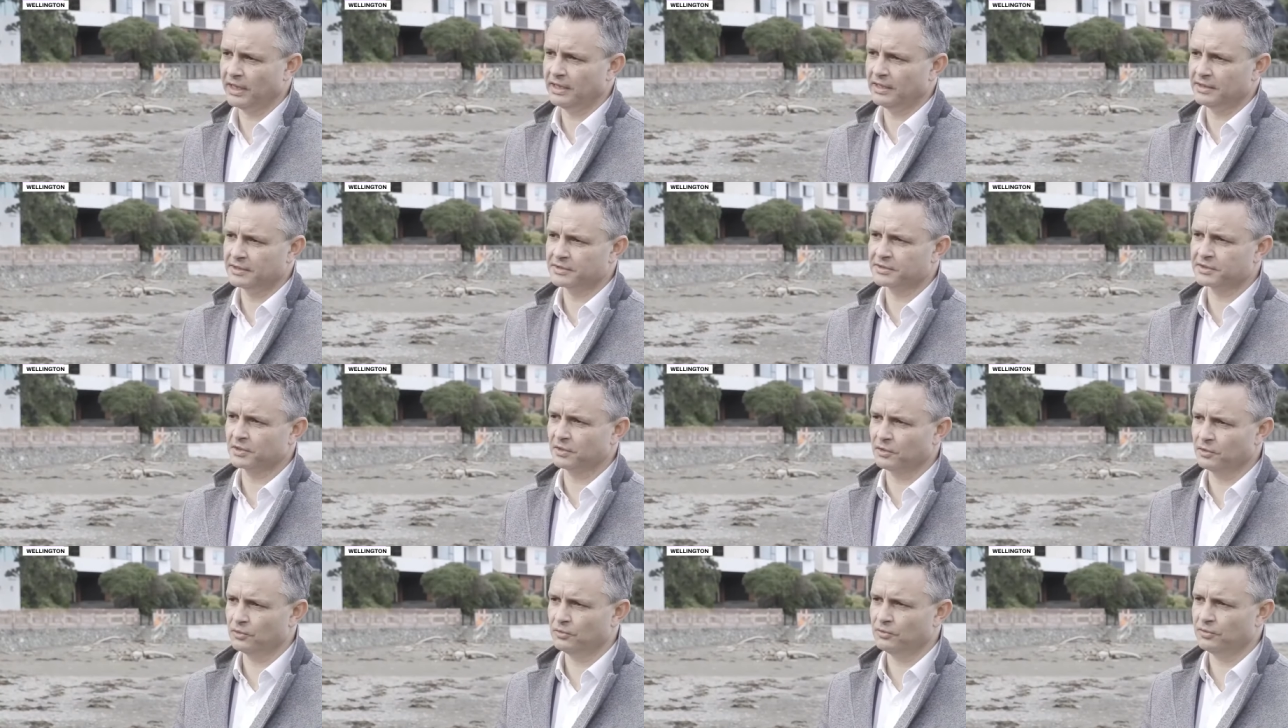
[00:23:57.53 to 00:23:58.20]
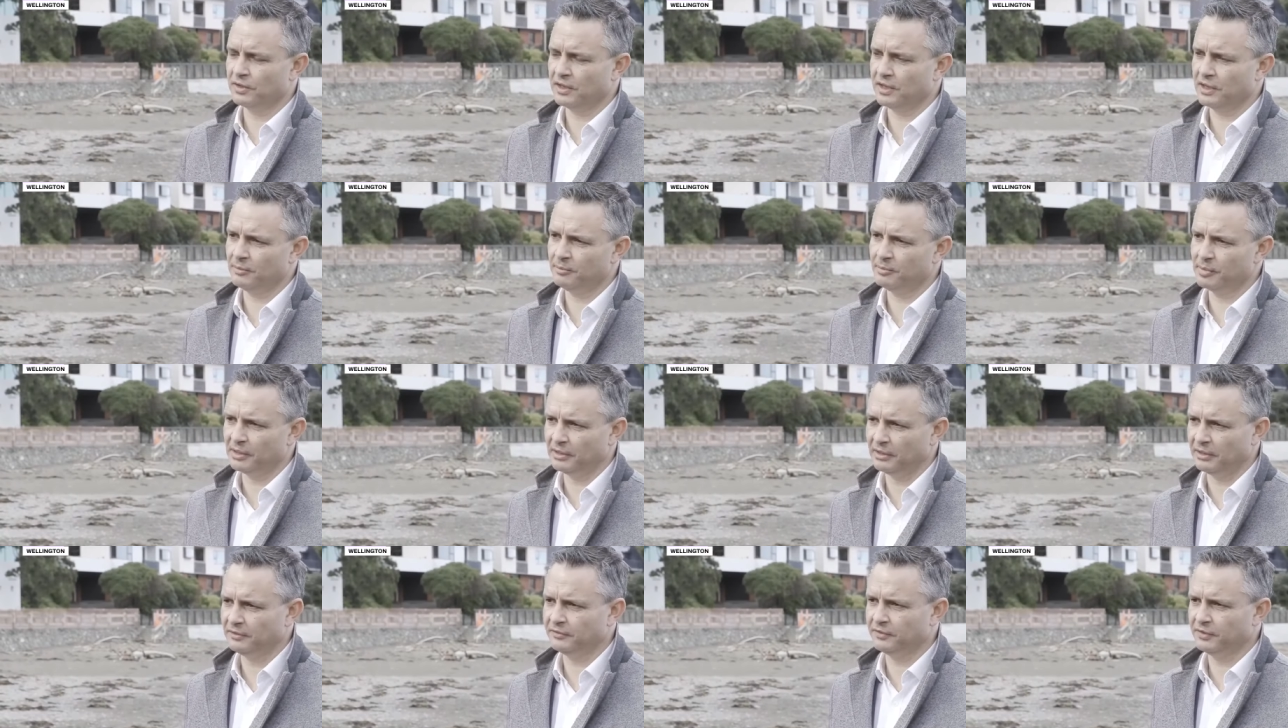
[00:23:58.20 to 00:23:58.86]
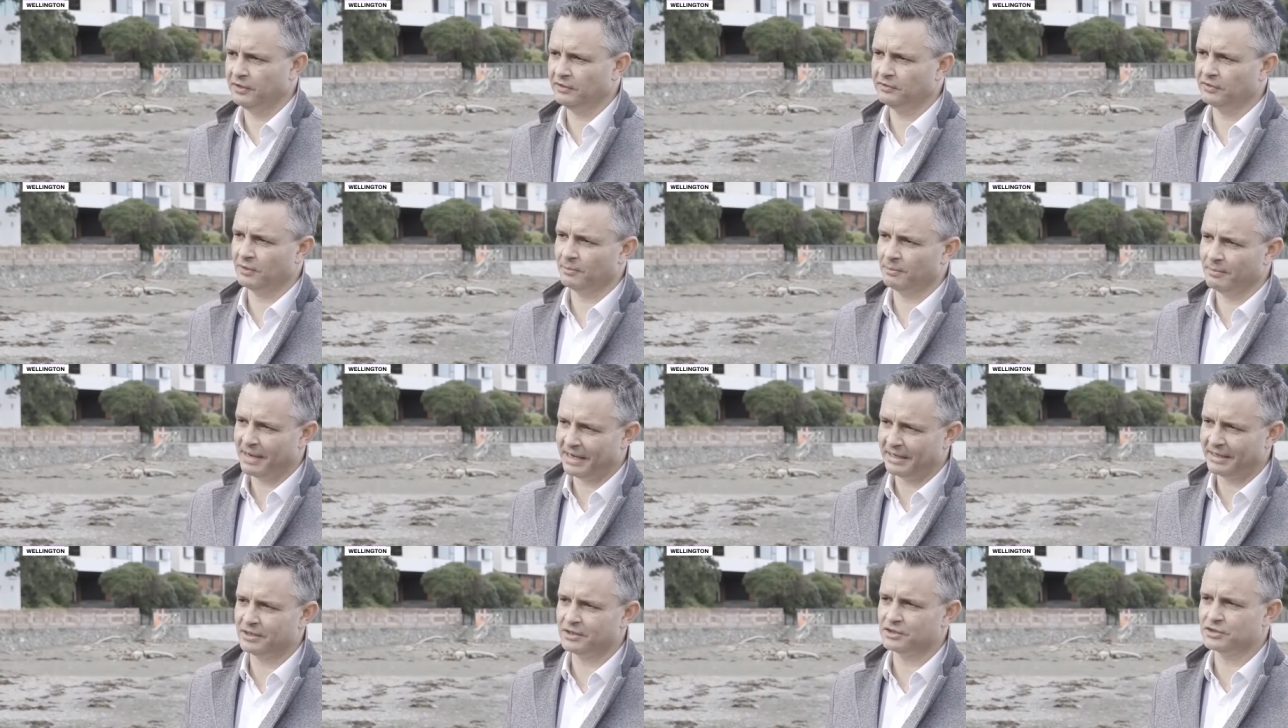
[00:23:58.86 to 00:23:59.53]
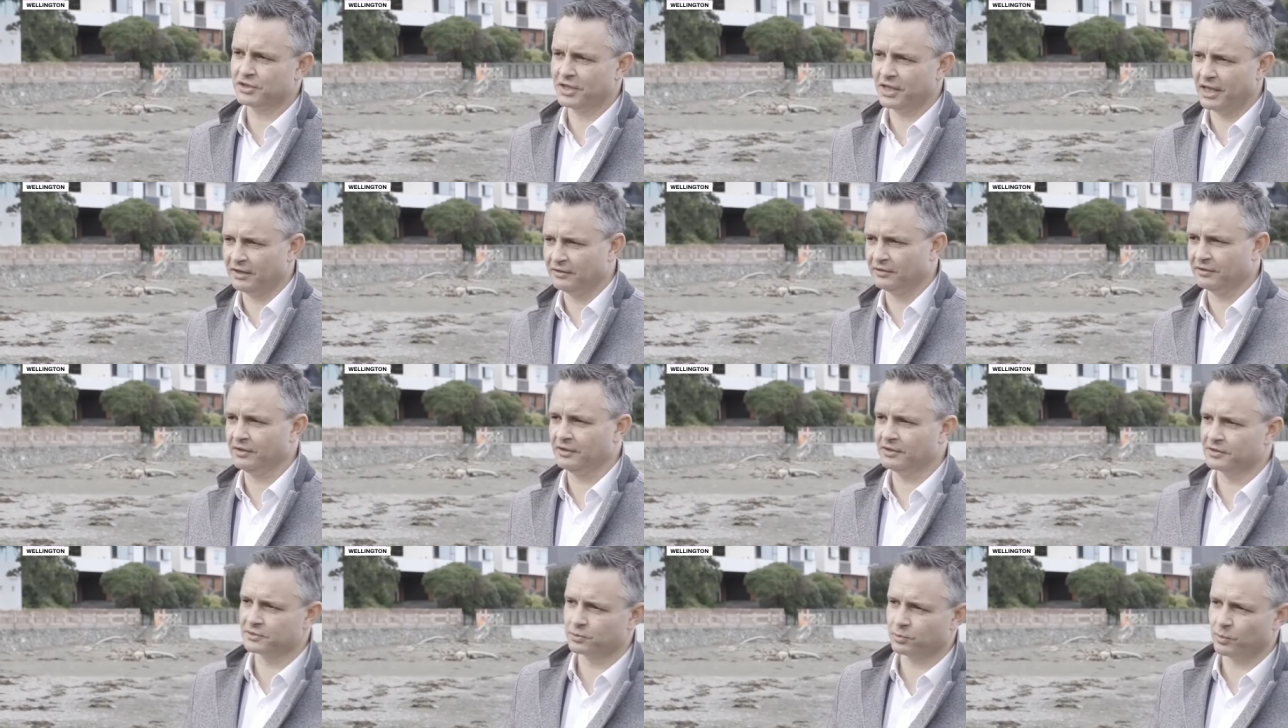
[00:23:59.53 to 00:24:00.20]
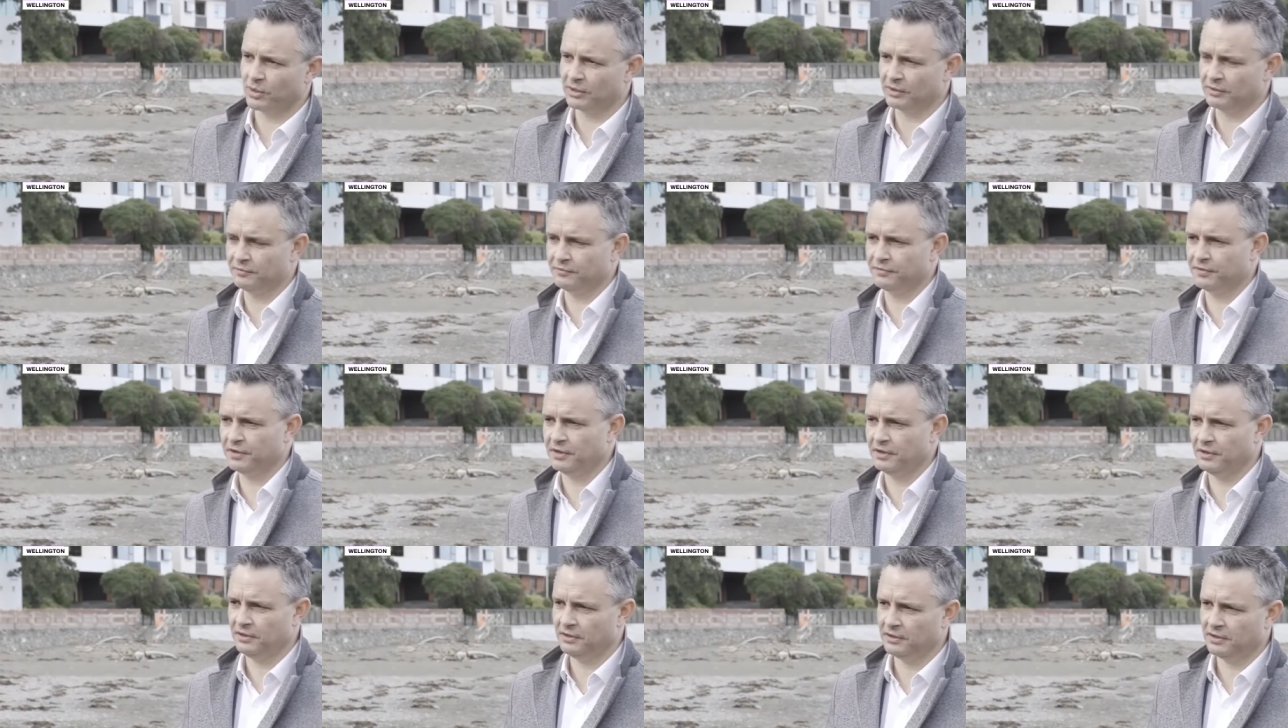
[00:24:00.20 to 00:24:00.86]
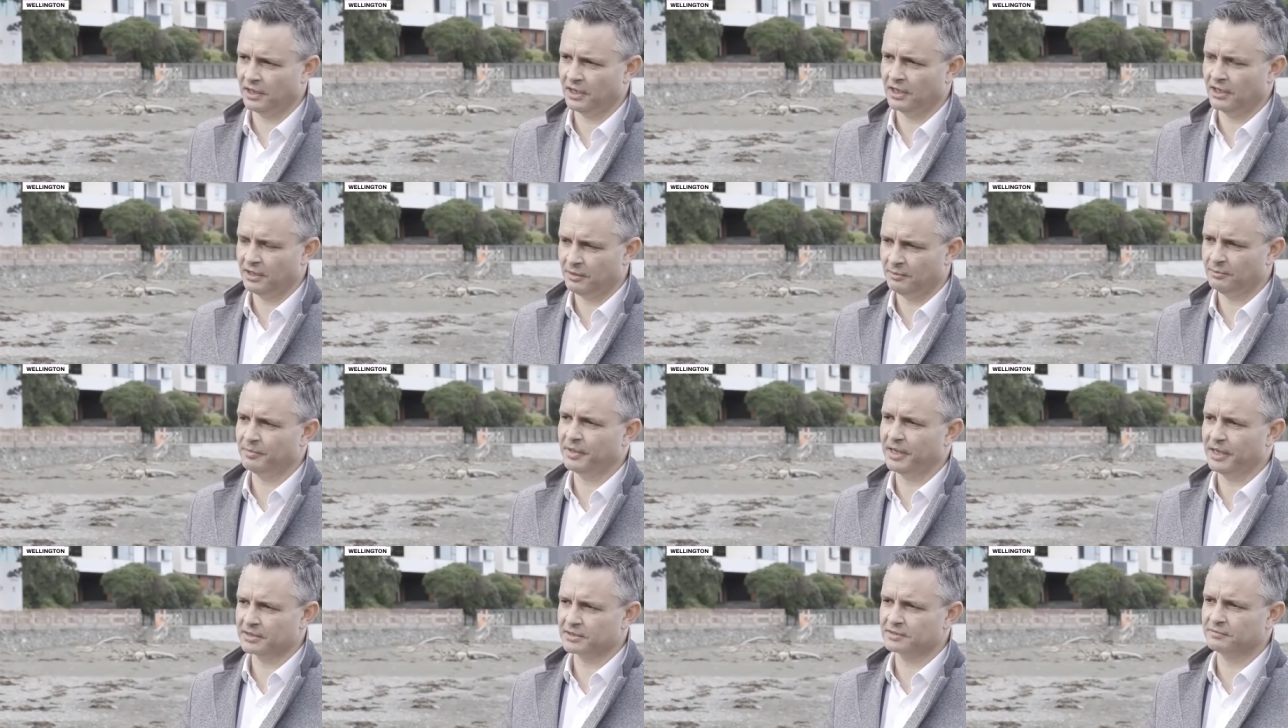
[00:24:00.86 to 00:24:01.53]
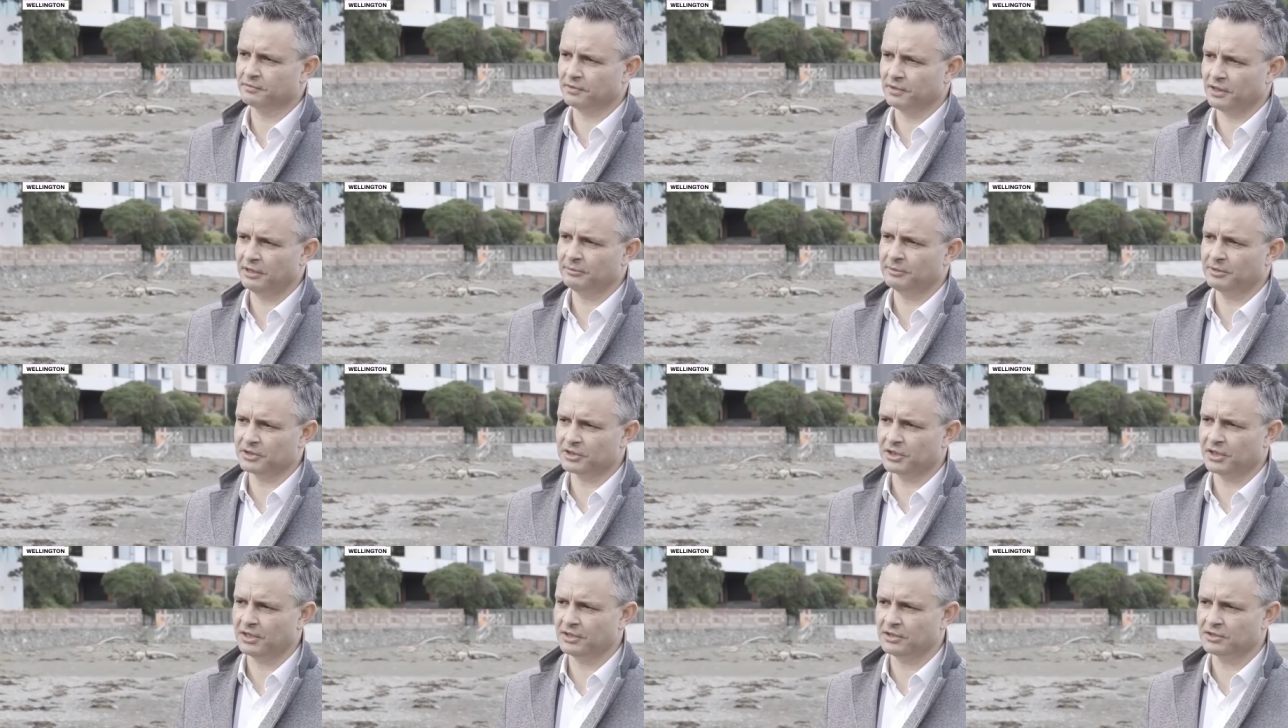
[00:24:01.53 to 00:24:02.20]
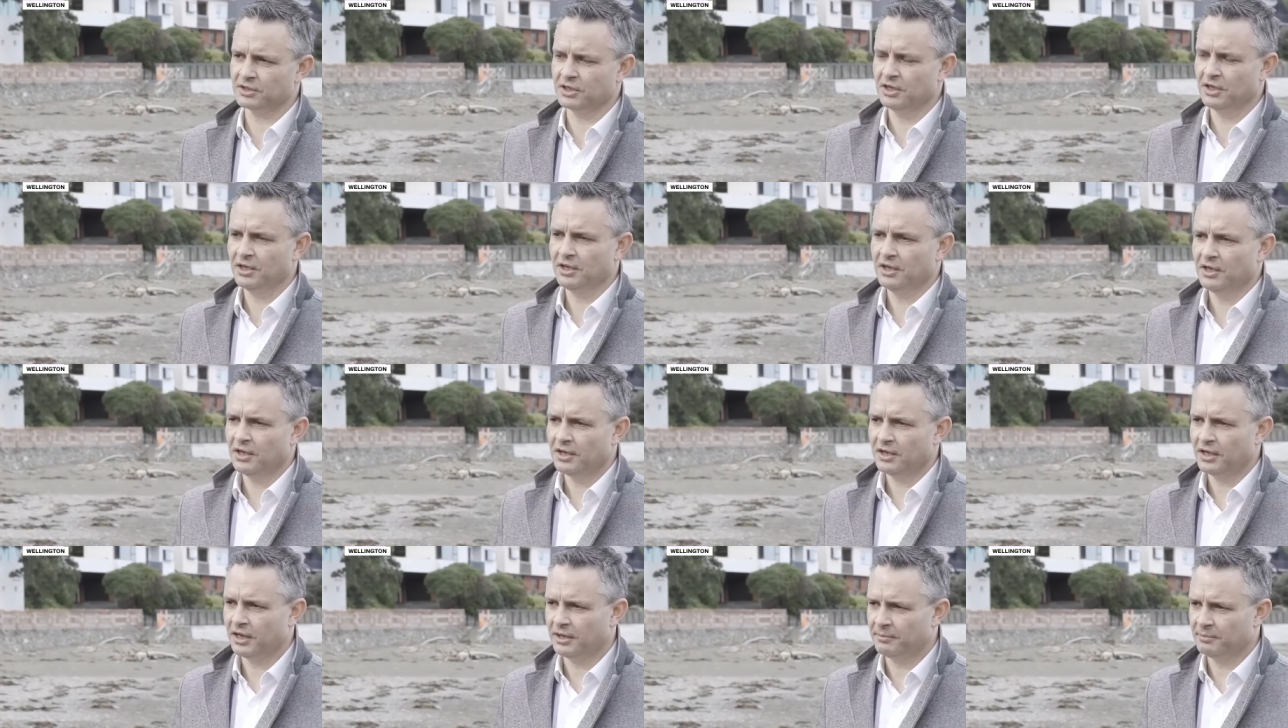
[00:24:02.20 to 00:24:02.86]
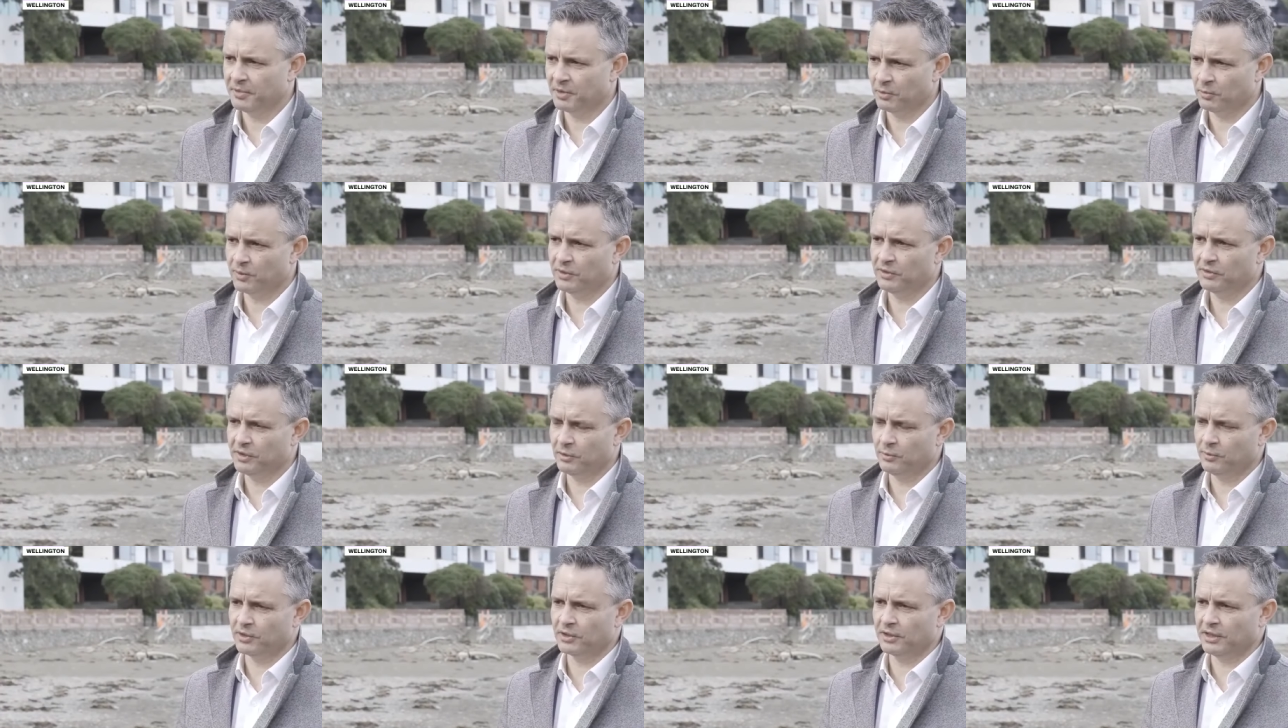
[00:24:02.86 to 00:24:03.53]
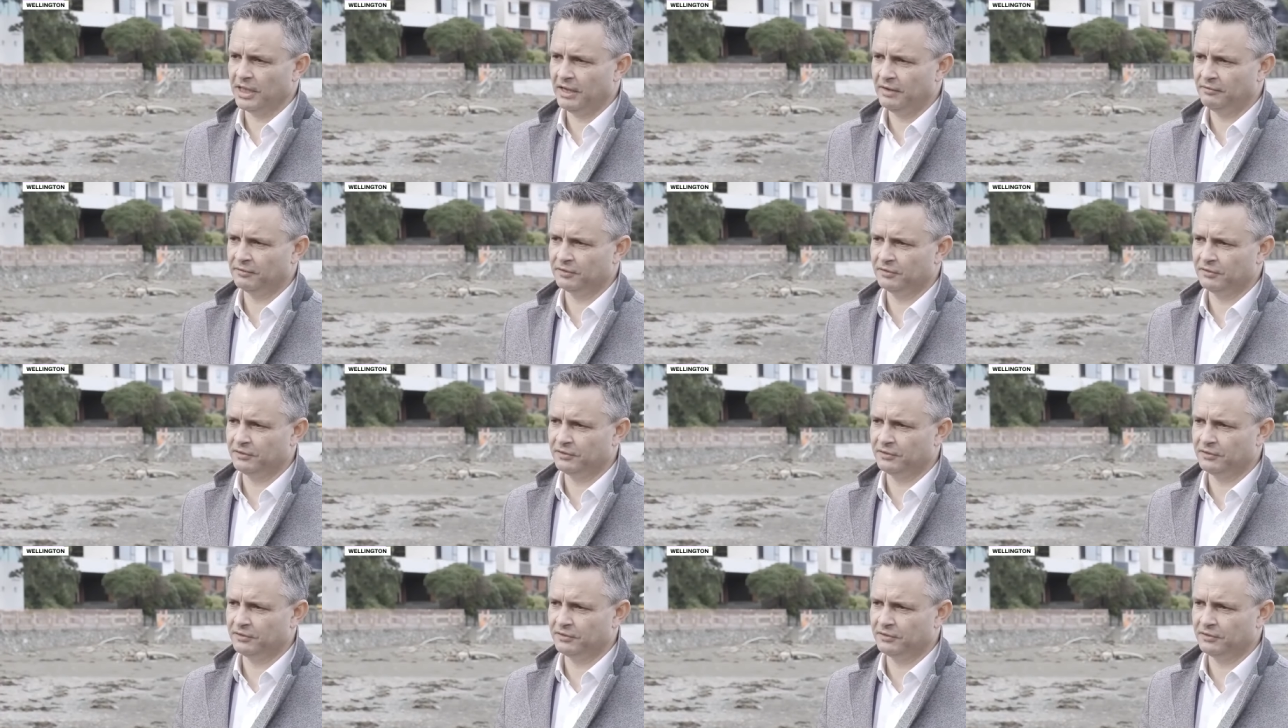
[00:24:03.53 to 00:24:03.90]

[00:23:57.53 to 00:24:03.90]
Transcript: and so the ability to manage that is one of the uh, impacts of climate change um, that we're, that we're going to have to